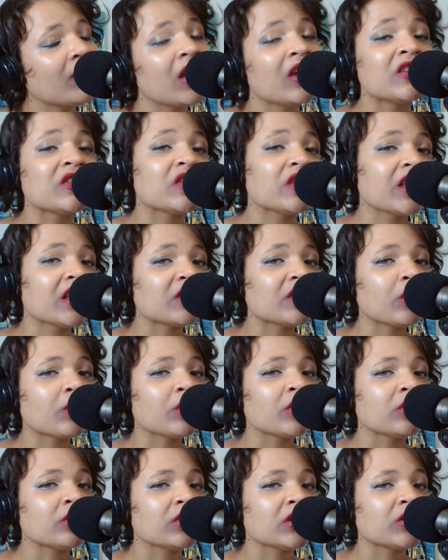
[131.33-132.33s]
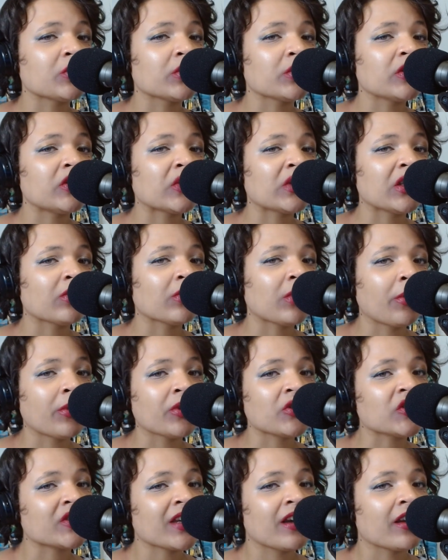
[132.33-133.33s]
So that's what we're doing in 2023.
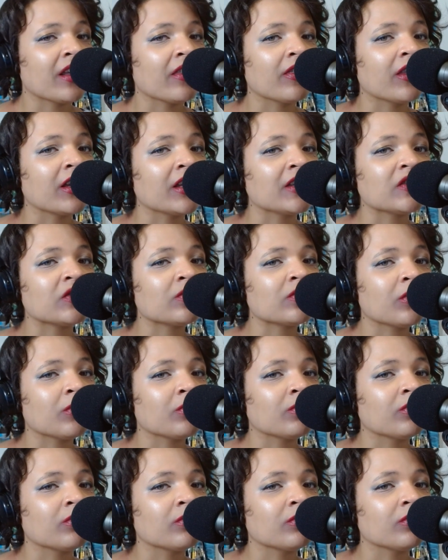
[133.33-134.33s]
We're just hiding things from